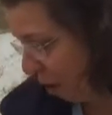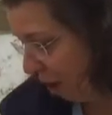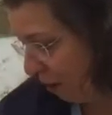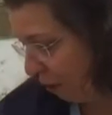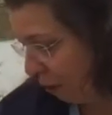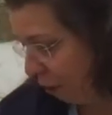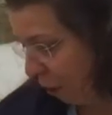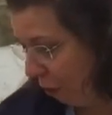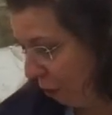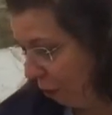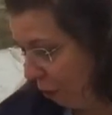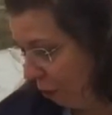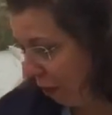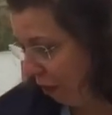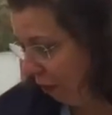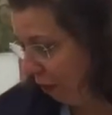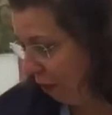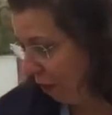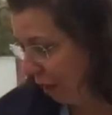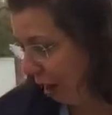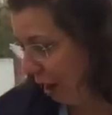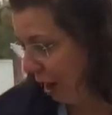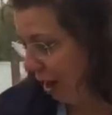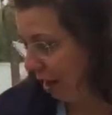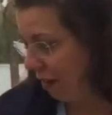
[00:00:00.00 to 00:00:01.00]
one for
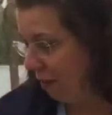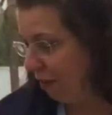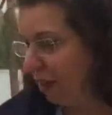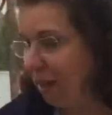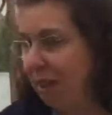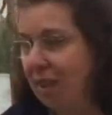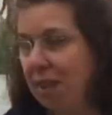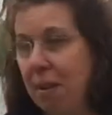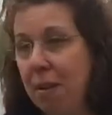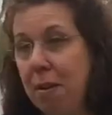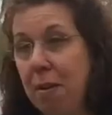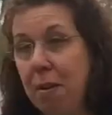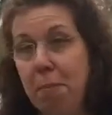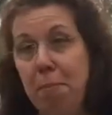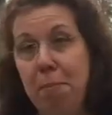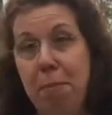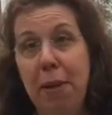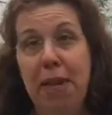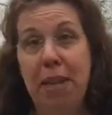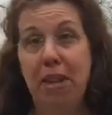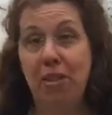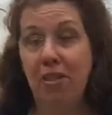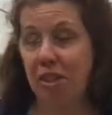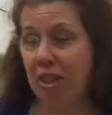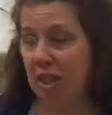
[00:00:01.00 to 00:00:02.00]
45 it's a
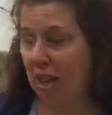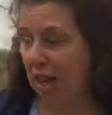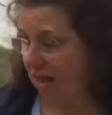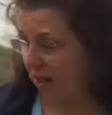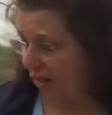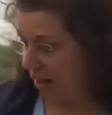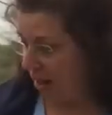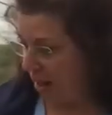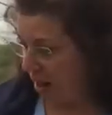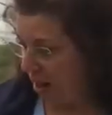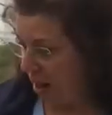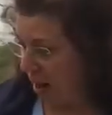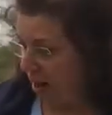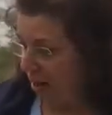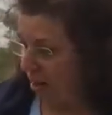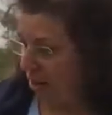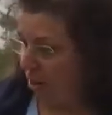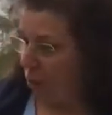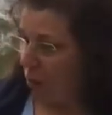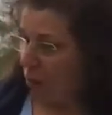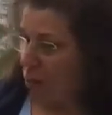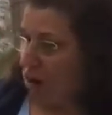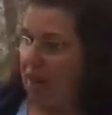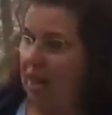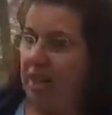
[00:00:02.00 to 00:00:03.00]
bigger size than I, uh,
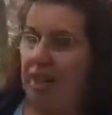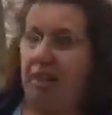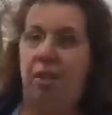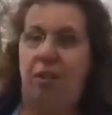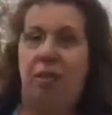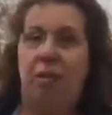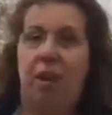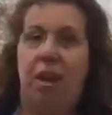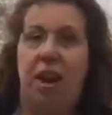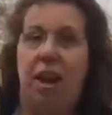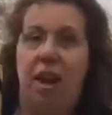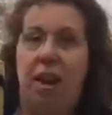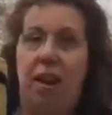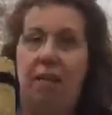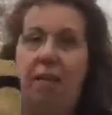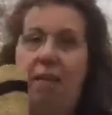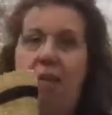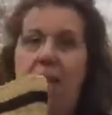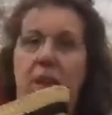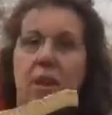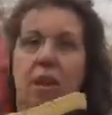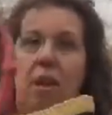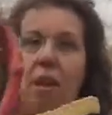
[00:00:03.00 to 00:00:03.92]
the one I do have